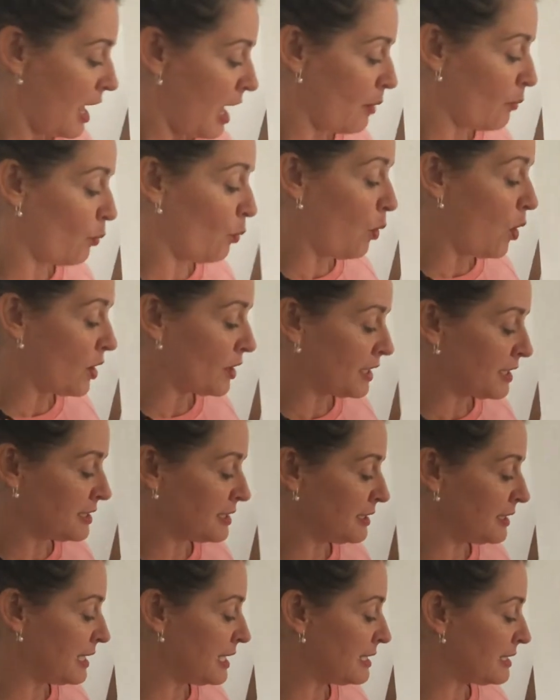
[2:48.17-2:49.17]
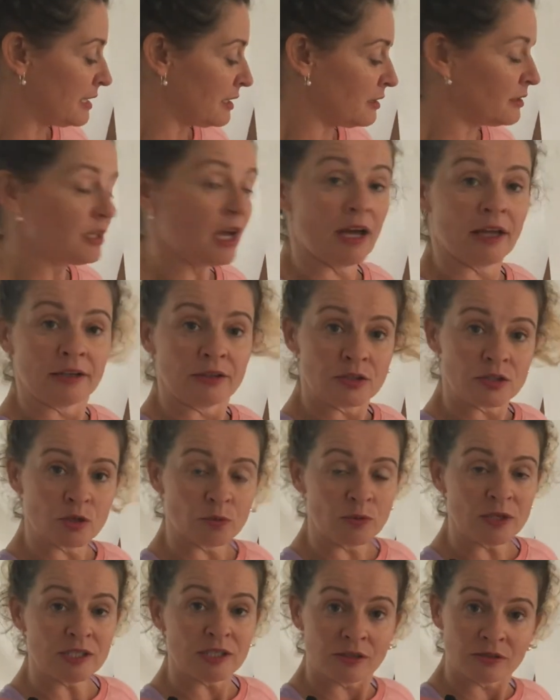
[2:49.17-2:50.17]
and what is needing done. So
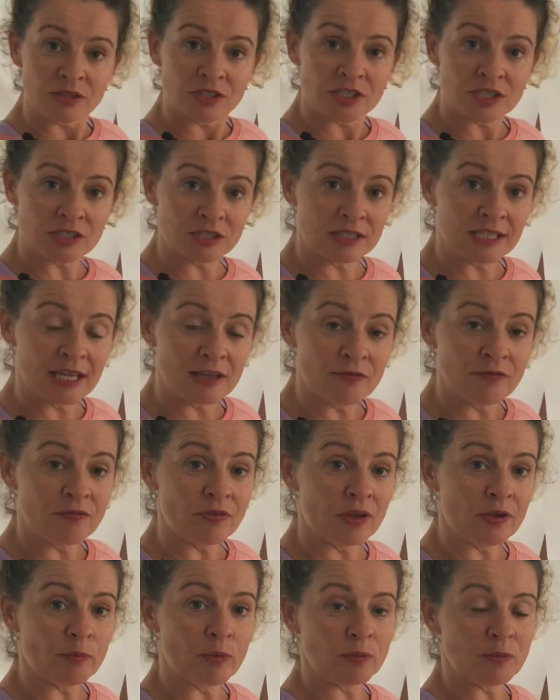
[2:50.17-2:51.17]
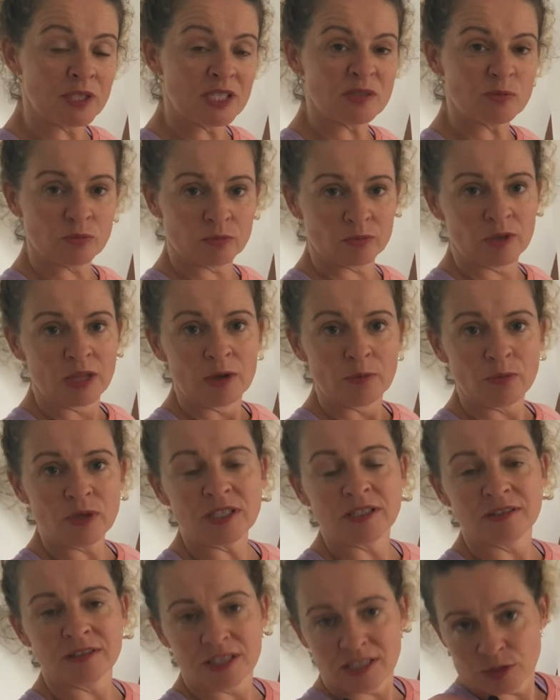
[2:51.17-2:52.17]
we don't give, when we
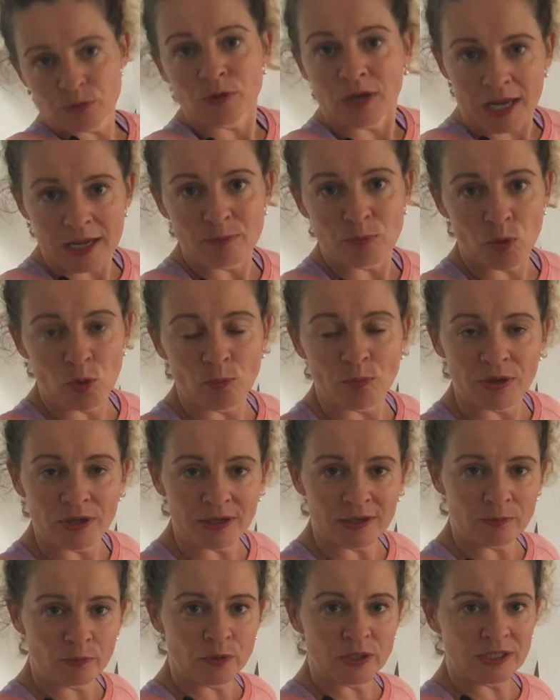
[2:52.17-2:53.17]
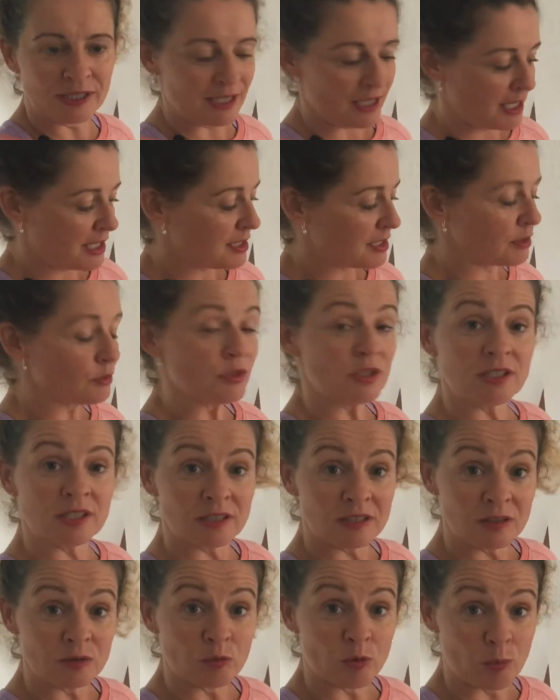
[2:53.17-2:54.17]
this one I bought, but he still did a
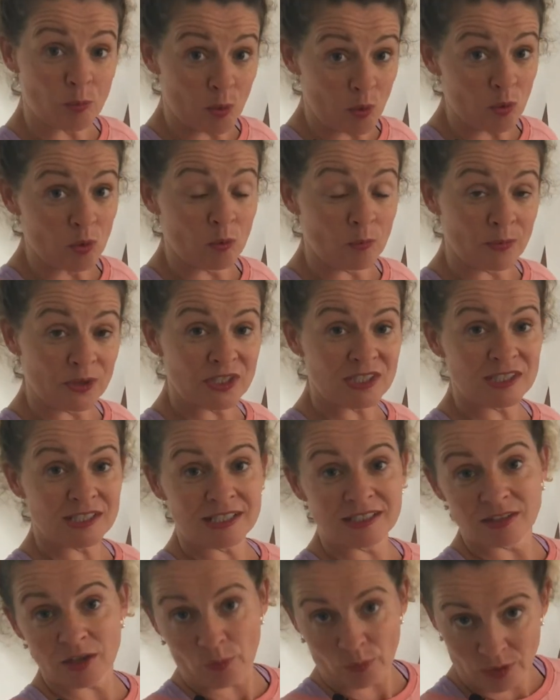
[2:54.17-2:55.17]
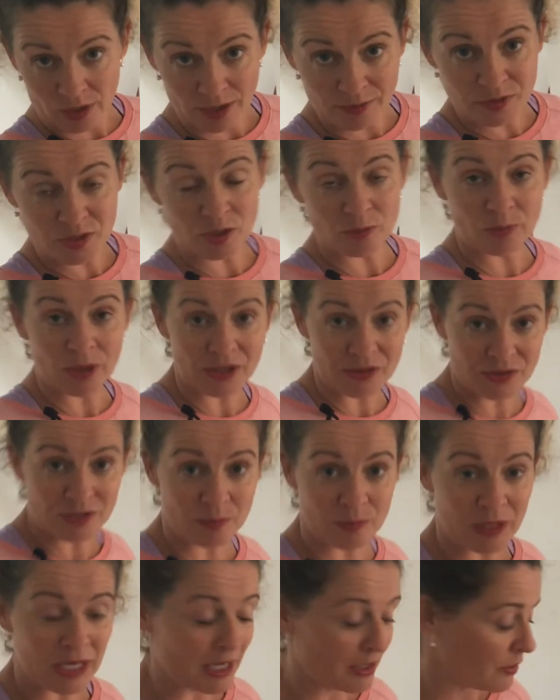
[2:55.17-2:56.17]
deal report because he didn't know whether I was going to buy it with
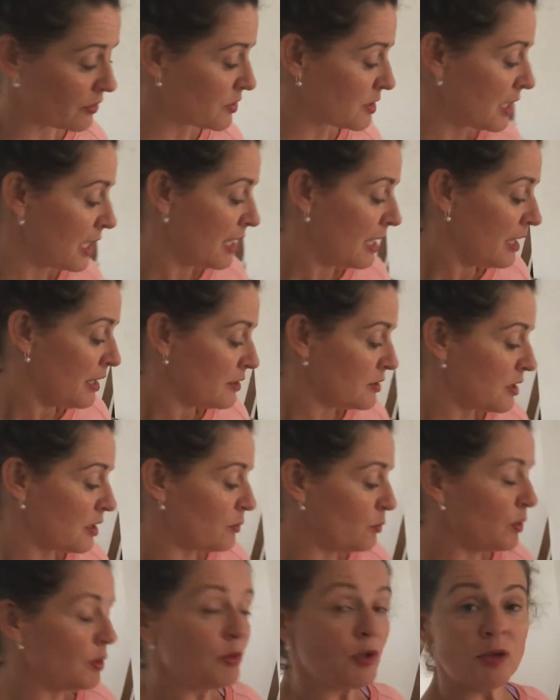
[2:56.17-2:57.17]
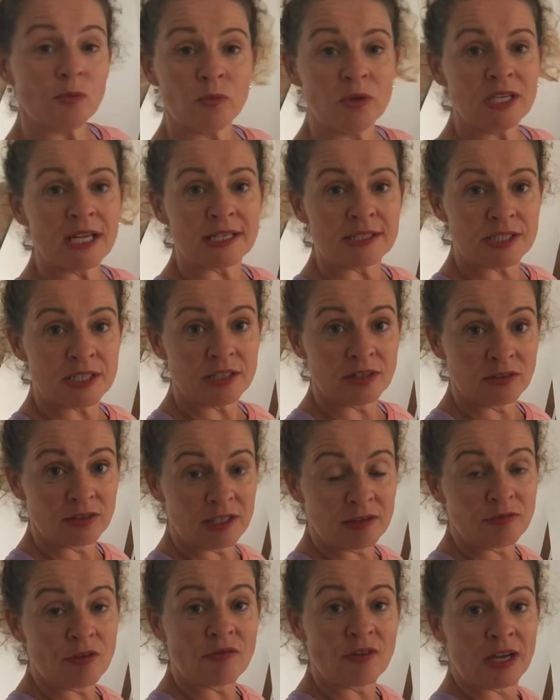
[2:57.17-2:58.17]
someone else. So we actually don't
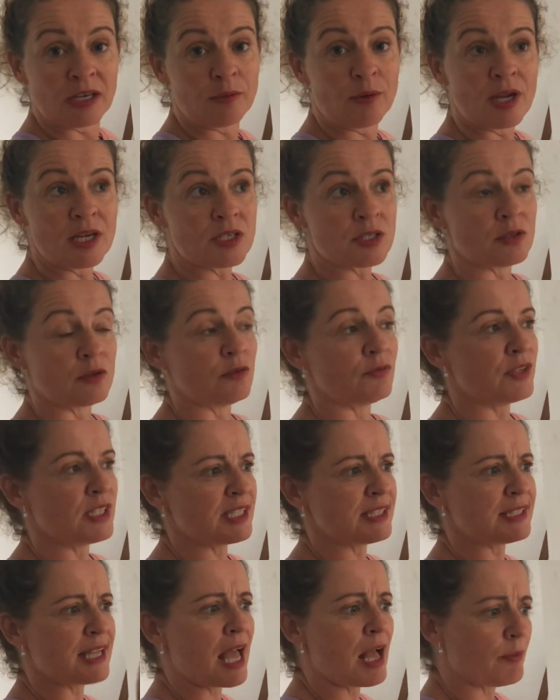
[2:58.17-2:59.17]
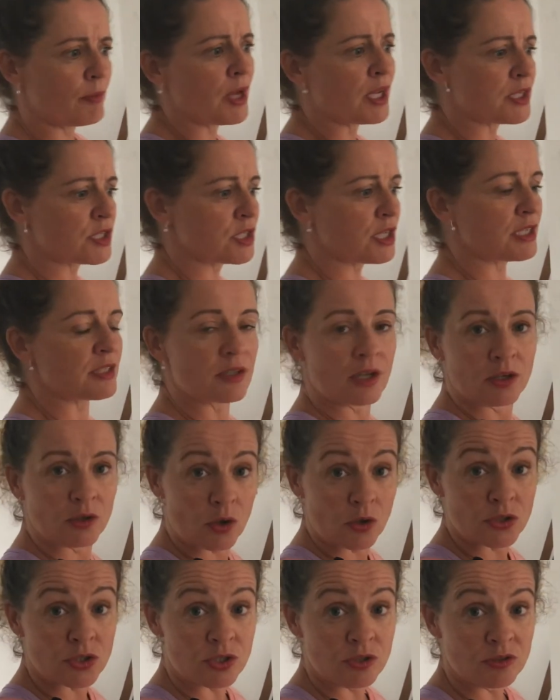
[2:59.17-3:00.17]
give a valuation of this is how much it's going to
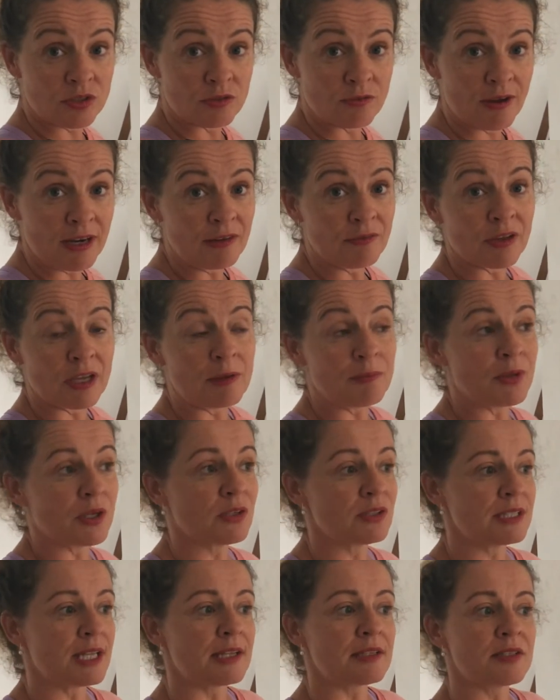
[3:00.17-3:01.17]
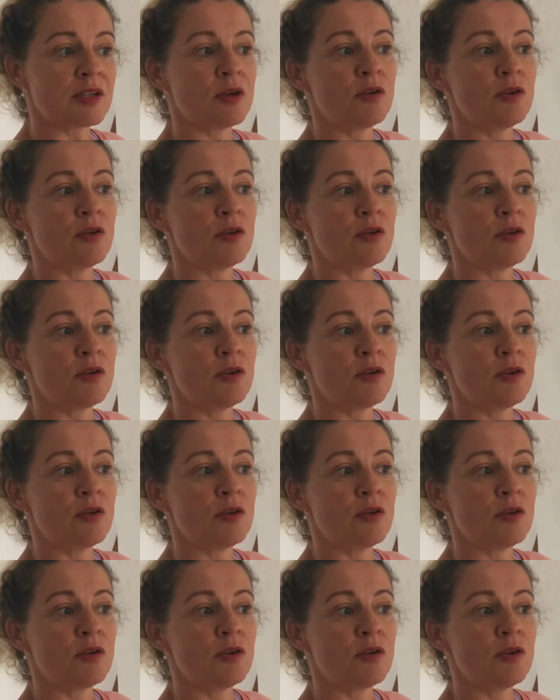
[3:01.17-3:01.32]
cost you to renovate because that's